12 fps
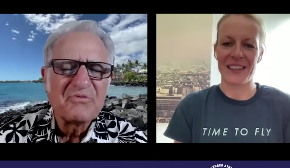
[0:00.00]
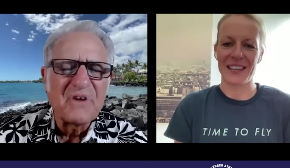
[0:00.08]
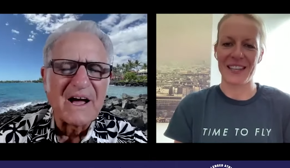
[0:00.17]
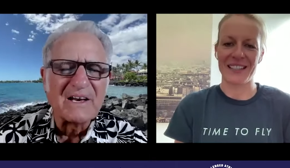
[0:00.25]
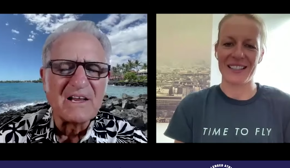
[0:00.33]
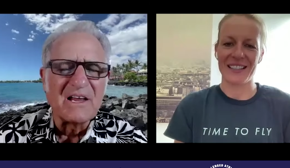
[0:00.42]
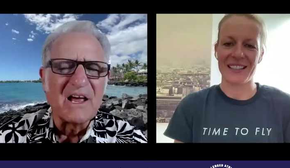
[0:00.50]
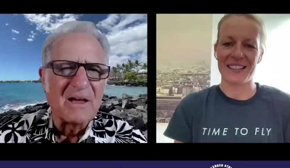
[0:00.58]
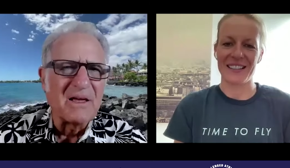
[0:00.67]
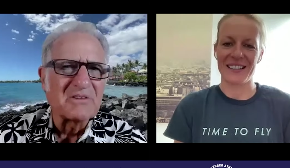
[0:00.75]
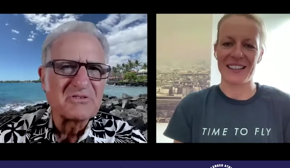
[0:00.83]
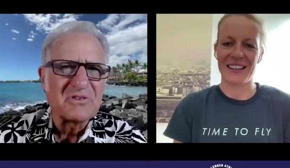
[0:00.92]
Speaker 1: Fine, yeah, I
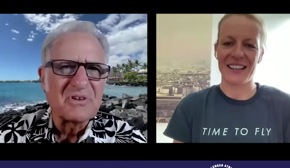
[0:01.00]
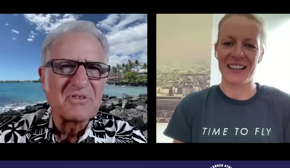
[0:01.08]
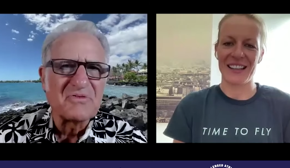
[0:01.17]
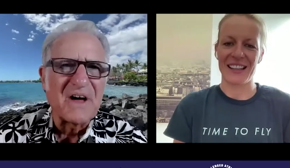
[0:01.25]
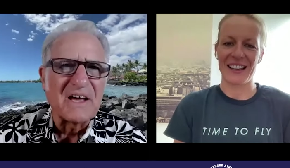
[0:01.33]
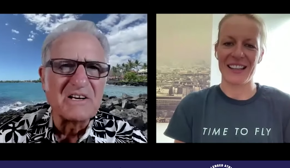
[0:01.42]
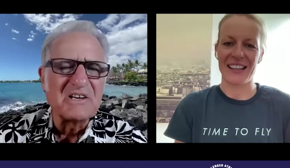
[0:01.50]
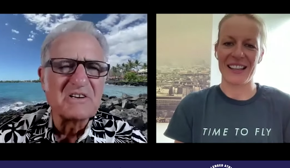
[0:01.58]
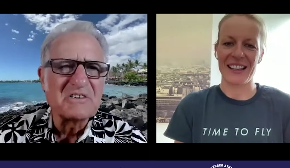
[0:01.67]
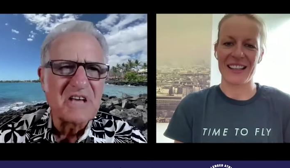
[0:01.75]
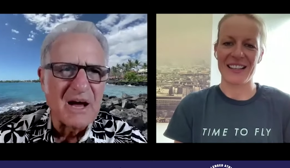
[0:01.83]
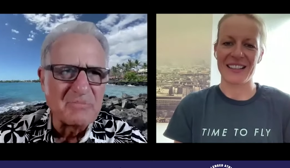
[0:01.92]
guess it's finding
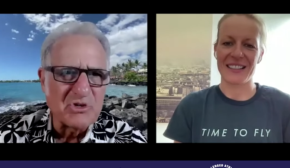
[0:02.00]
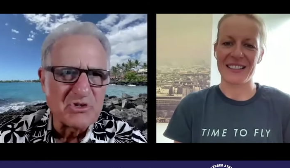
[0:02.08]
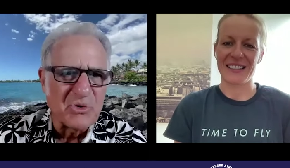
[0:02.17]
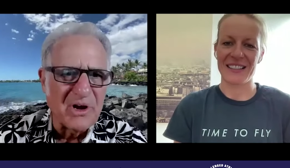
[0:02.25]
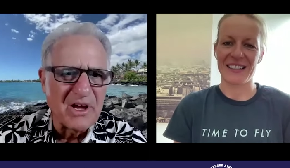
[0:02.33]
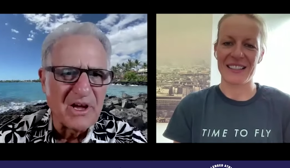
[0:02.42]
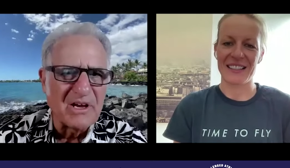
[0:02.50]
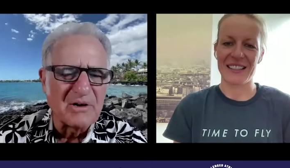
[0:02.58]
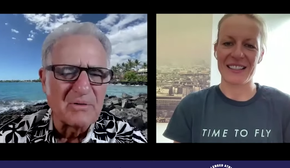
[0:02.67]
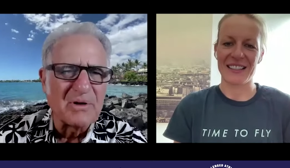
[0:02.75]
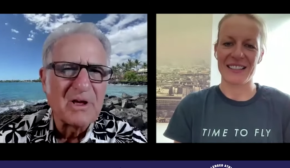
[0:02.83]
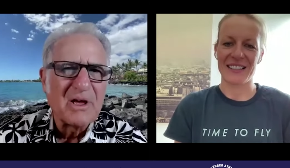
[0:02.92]
the time to train,
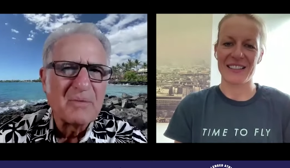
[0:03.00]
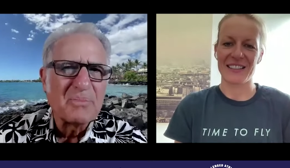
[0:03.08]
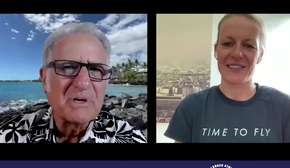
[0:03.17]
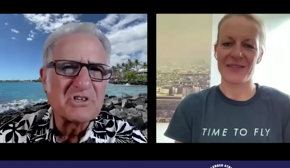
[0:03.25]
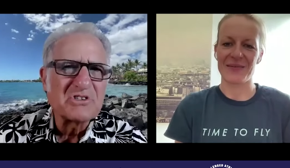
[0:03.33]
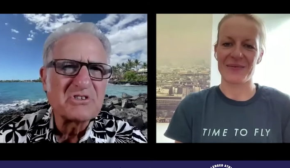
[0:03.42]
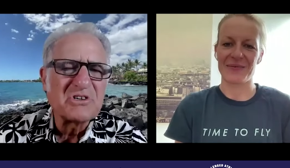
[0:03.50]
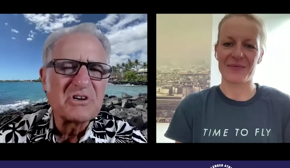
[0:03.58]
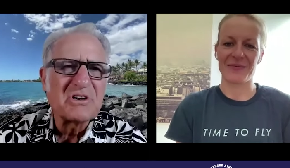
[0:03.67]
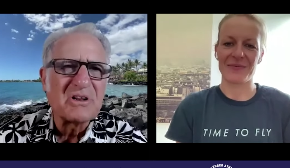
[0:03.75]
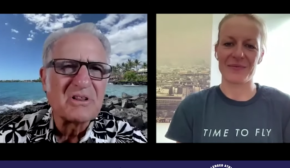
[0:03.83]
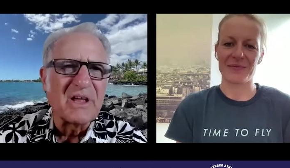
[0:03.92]
and but just
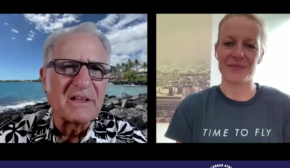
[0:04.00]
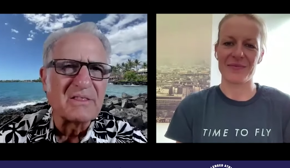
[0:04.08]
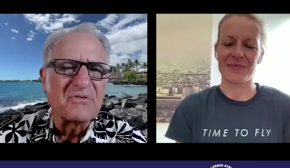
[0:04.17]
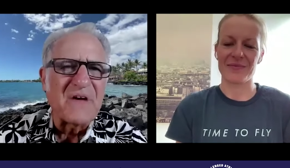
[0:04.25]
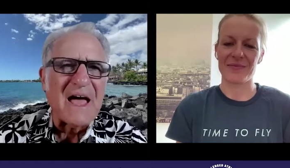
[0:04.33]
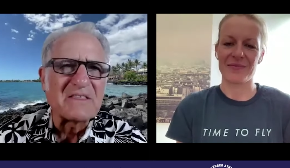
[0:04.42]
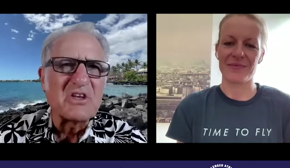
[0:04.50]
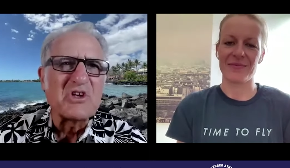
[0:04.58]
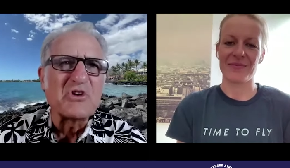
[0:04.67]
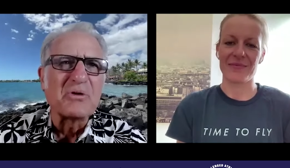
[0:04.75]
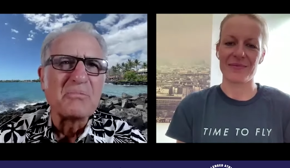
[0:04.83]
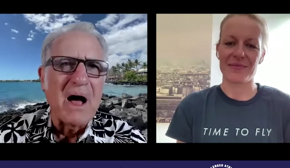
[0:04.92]
like the fact that
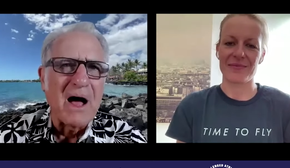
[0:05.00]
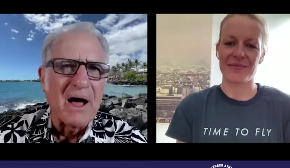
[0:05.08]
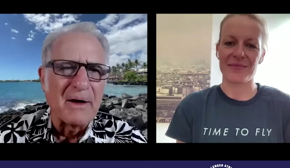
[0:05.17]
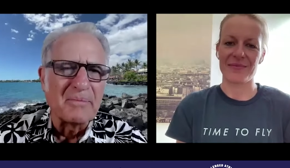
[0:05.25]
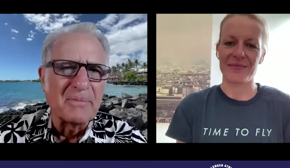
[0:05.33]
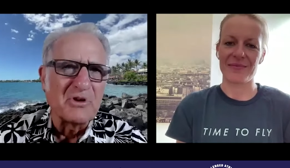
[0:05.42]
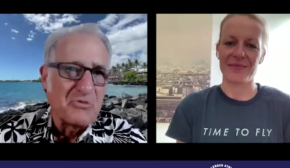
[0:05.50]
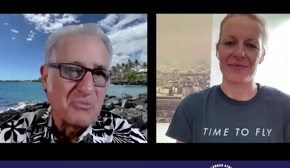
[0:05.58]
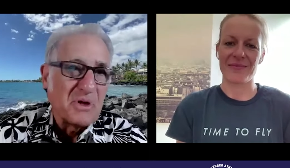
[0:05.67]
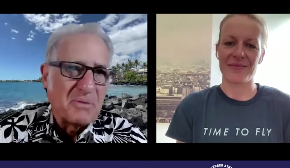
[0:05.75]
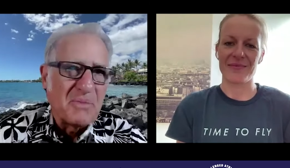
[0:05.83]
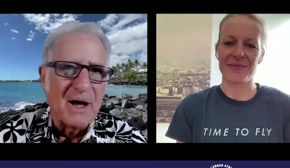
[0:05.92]
you're a mom and you've
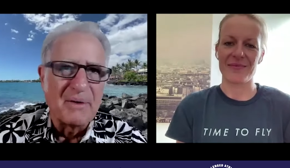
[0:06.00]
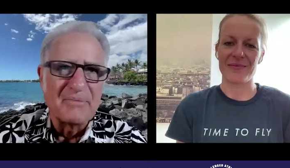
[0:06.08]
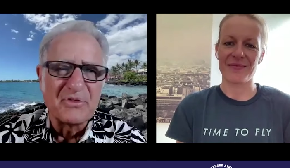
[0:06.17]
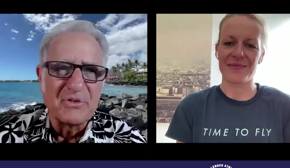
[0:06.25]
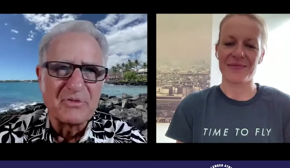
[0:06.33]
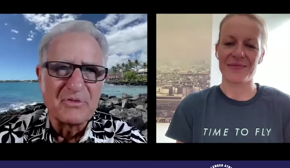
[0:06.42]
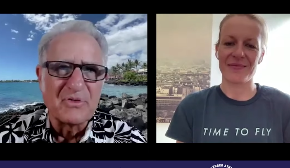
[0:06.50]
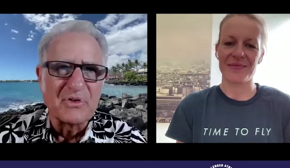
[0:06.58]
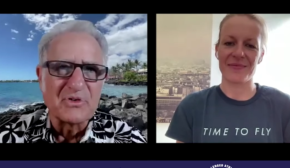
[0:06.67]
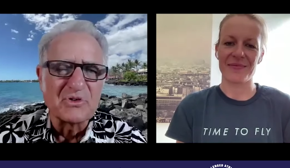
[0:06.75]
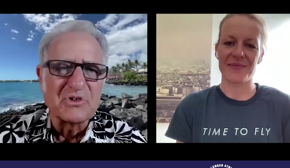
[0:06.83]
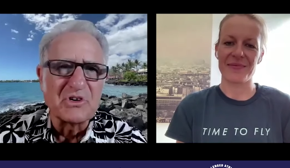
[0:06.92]
been a mom for
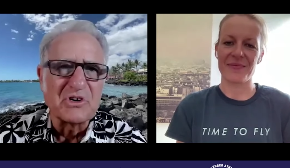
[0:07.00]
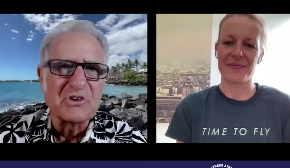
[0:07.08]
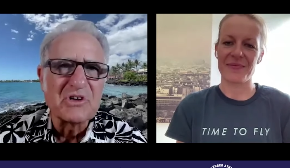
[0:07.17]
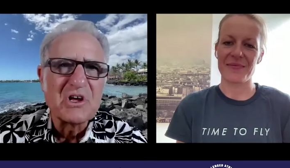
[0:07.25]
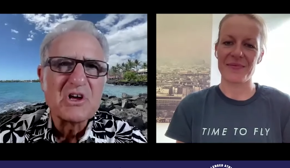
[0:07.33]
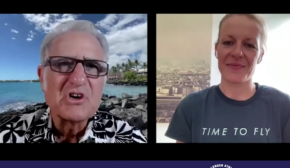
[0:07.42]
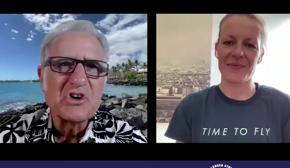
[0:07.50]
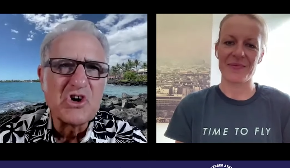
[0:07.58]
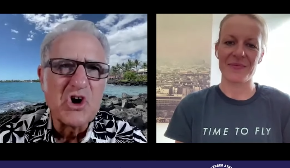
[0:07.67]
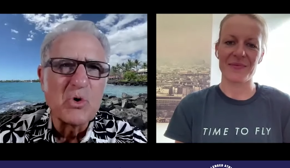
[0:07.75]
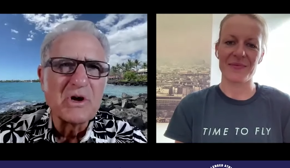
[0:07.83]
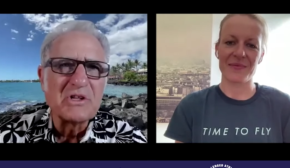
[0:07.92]
for thirteen years,
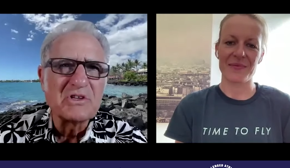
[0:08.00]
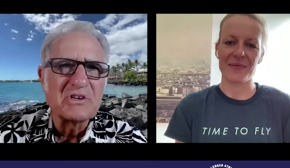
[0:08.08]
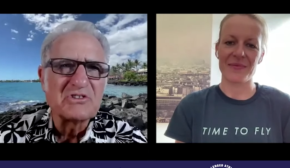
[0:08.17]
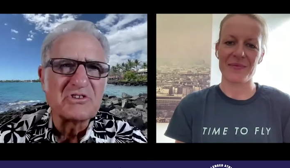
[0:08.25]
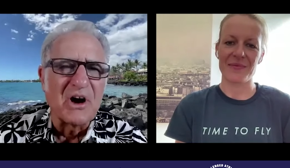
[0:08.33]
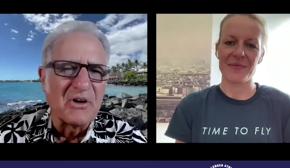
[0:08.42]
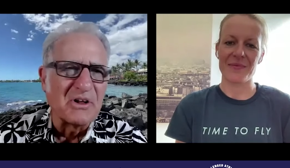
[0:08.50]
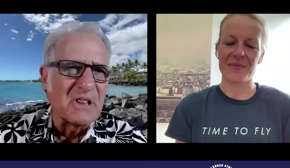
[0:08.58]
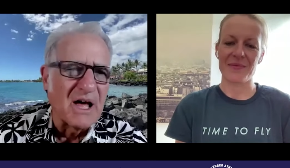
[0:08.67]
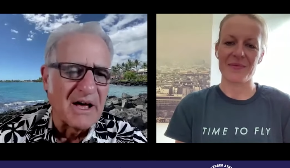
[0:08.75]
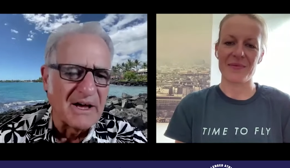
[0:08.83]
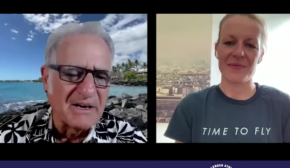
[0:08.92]
going to the starting
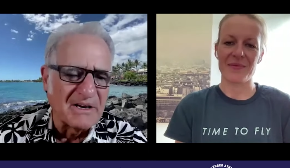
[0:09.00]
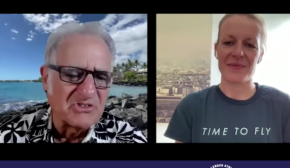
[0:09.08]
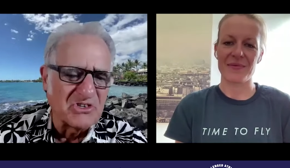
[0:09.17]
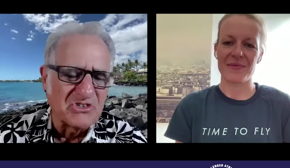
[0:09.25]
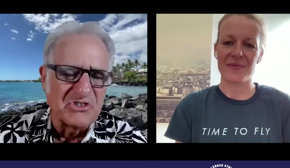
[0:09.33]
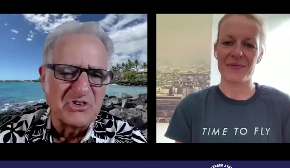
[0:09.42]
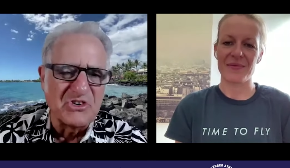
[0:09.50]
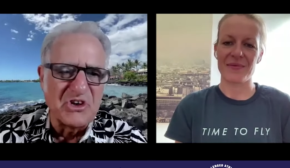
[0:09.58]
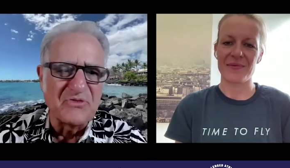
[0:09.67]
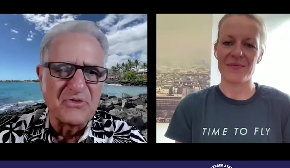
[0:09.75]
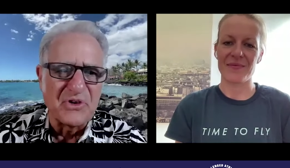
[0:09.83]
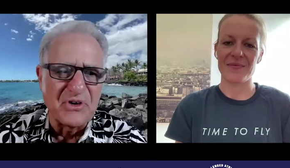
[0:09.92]
line is just
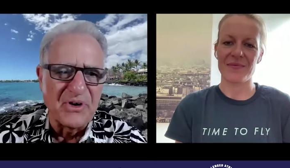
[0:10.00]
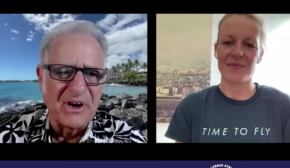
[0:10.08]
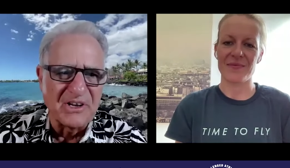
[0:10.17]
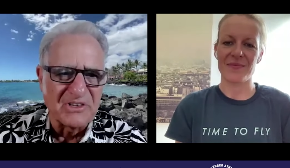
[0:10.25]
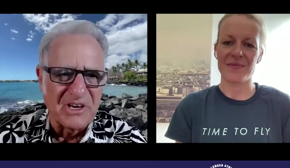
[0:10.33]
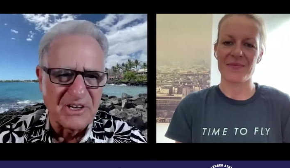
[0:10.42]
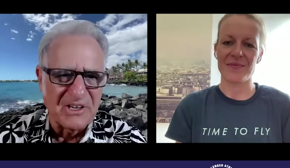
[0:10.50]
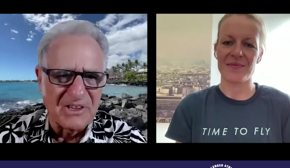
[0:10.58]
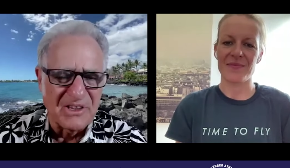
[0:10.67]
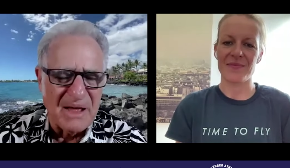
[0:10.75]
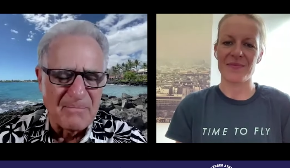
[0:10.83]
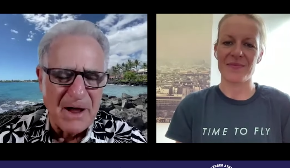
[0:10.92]
different, right? It's like,
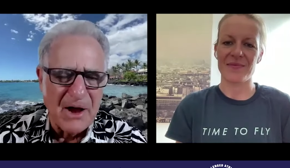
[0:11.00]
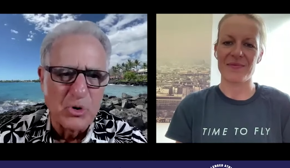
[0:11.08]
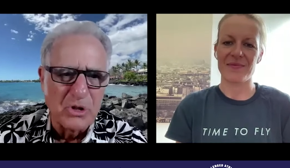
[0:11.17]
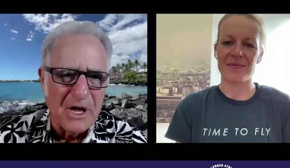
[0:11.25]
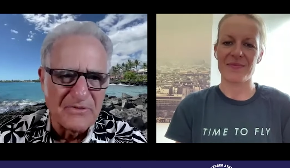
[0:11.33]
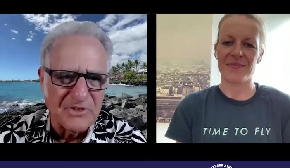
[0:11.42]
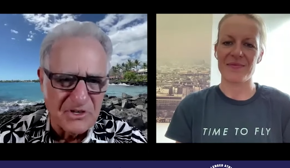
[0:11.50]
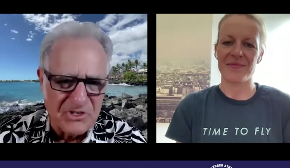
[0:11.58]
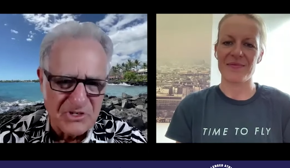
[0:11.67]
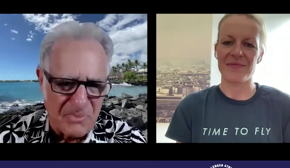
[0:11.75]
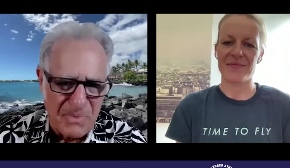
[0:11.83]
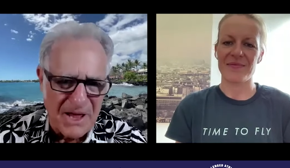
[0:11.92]
not my whole life
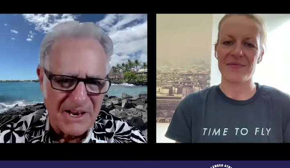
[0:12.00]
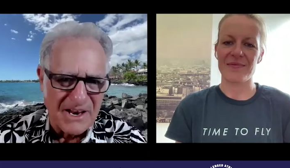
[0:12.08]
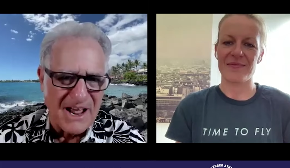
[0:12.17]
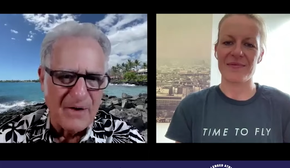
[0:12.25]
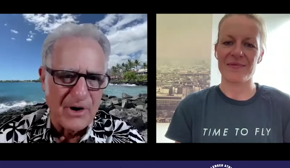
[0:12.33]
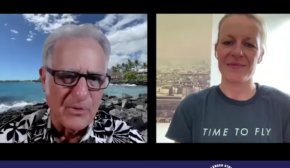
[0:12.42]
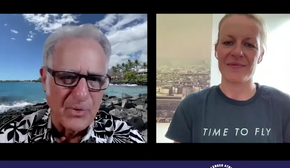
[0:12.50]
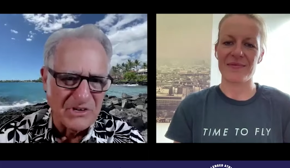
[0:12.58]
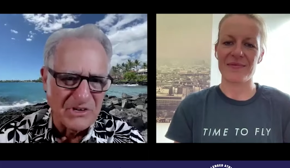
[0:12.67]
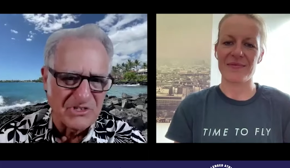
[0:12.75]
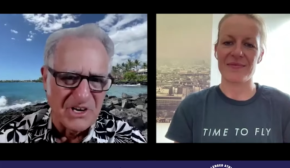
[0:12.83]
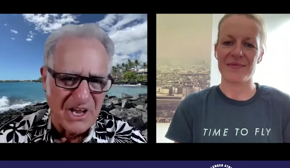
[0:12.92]
doesn't depend on how I
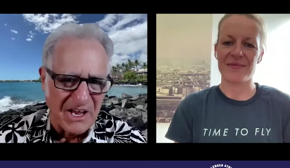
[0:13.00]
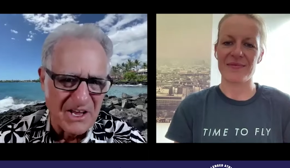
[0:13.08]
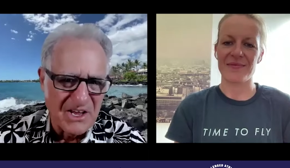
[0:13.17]
race today.